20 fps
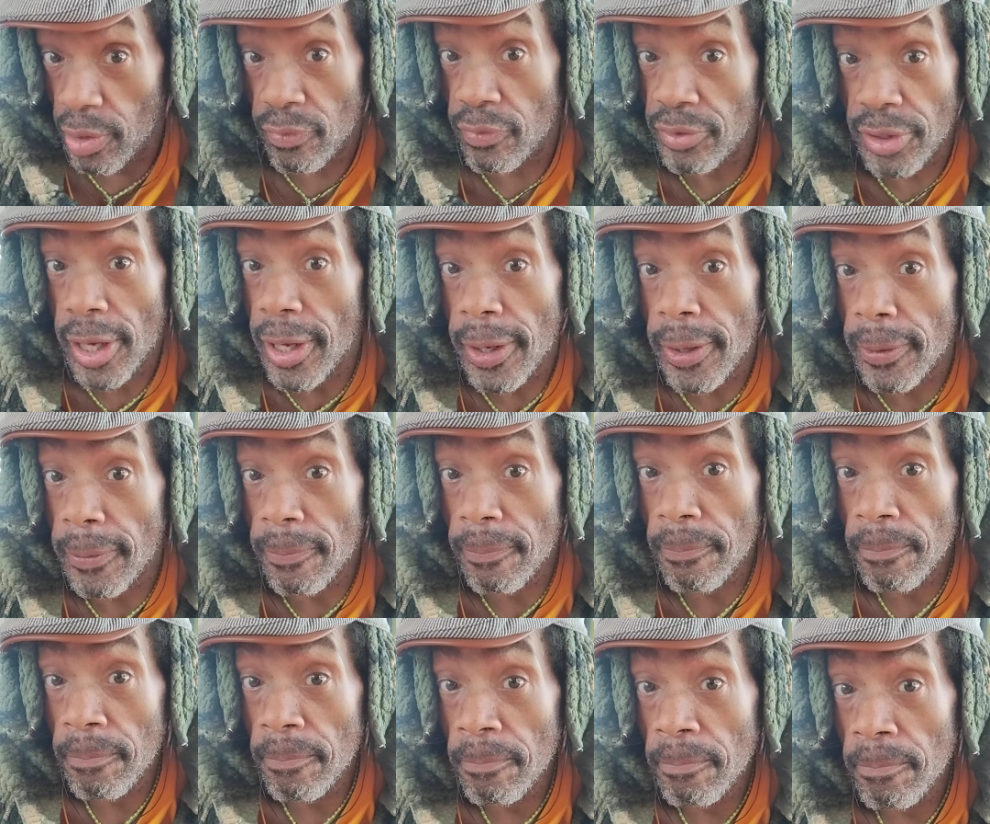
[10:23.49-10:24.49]
every day.
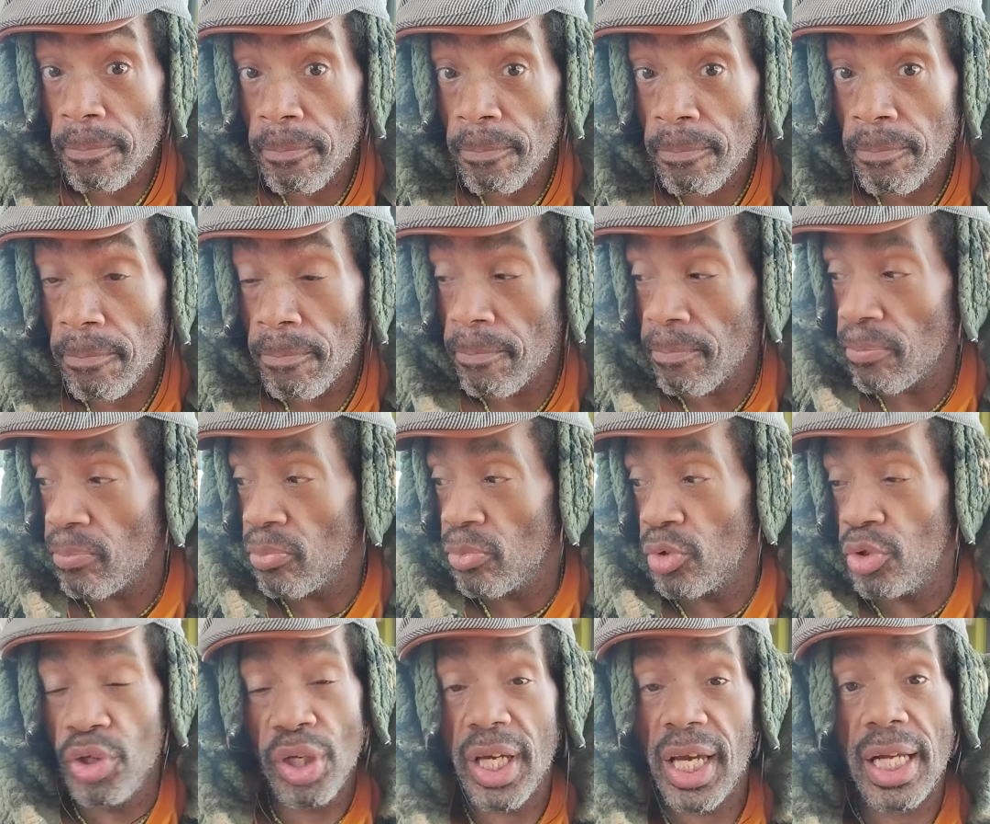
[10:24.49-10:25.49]

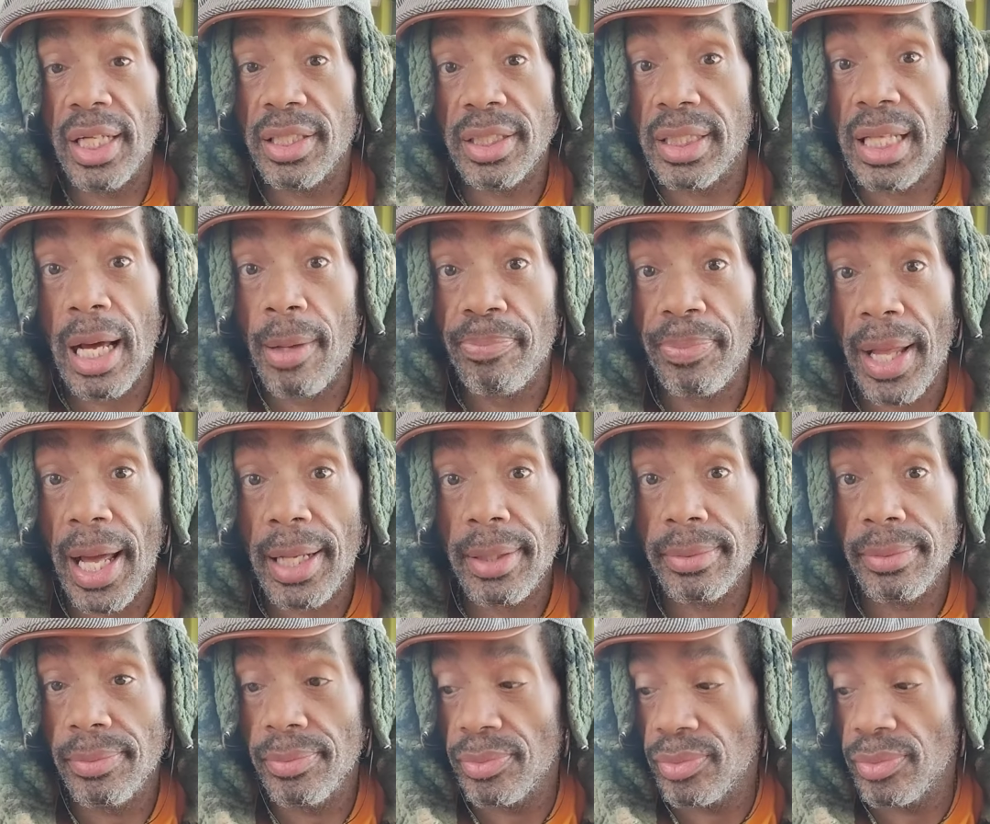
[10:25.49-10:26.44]
You can't stop that.